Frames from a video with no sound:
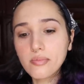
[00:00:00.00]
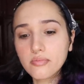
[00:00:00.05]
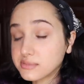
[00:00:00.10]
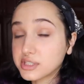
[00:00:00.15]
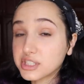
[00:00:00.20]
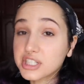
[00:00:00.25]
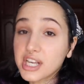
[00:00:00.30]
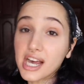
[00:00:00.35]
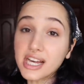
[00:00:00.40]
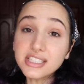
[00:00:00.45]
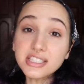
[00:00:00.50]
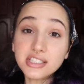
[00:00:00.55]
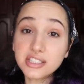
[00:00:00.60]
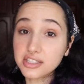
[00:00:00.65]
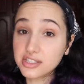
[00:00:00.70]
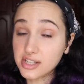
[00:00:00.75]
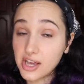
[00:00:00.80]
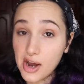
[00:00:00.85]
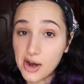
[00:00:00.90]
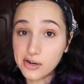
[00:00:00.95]
The taste
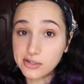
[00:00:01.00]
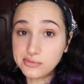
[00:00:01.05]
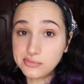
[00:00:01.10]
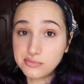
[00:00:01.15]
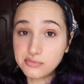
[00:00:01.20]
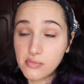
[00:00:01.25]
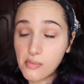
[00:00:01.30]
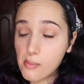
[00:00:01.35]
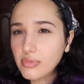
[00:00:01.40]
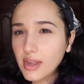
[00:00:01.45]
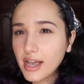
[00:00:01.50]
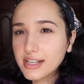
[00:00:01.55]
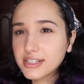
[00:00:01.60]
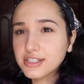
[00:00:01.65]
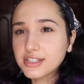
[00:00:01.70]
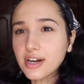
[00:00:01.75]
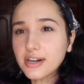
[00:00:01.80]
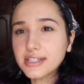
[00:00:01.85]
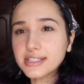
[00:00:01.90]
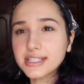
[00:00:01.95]
is there.
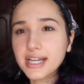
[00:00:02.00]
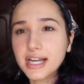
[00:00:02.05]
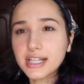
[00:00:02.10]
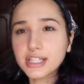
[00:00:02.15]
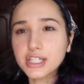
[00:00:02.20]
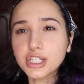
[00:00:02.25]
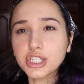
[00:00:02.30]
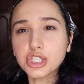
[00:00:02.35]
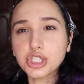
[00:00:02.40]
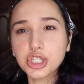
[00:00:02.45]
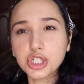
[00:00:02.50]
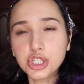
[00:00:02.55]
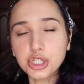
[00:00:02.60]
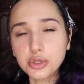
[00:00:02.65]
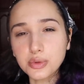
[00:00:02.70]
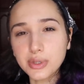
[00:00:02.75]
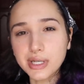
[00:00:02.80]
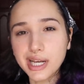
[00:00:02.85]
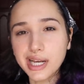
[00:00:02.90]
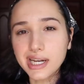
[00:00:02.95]
It's not exactly
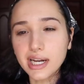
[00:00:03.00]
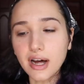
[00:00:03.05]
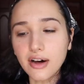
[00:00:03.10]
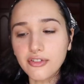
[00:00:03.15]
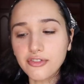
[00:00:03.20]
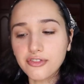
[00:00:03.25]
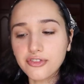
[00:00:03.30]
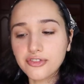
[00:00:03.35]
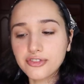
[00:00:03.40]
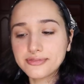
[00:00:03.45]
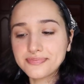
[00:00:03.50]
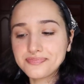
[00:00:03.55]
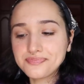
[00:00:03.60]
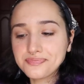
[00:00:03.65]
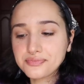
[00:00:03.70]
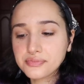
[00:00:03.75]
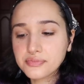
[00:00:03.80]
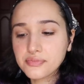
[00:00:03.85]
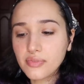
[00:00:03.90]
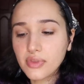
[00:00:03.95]
chewy enough
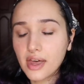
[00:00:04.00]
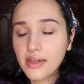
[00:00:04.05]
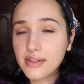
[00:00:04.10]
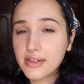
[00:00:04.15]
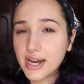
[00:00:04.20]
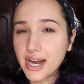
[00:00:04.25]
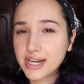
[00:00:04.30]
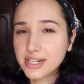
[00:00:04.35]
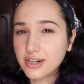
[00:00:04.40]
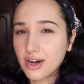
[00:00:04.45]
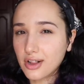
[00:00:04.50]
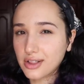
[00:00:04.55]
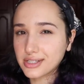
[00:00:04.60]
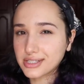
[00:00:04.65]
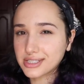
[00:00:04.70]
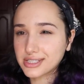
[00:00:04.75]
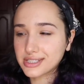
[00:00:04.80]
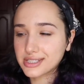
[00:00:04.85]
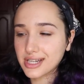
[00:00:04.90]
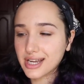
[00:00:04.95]
that I'd call it
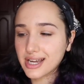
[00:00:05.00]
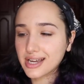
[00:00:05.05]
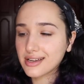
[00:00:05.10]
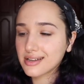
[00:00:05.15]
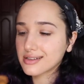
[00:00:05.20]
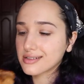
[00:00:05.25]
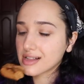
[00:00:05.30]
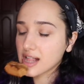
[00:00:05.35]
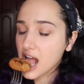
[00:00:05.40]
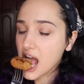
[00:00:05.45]
a steak.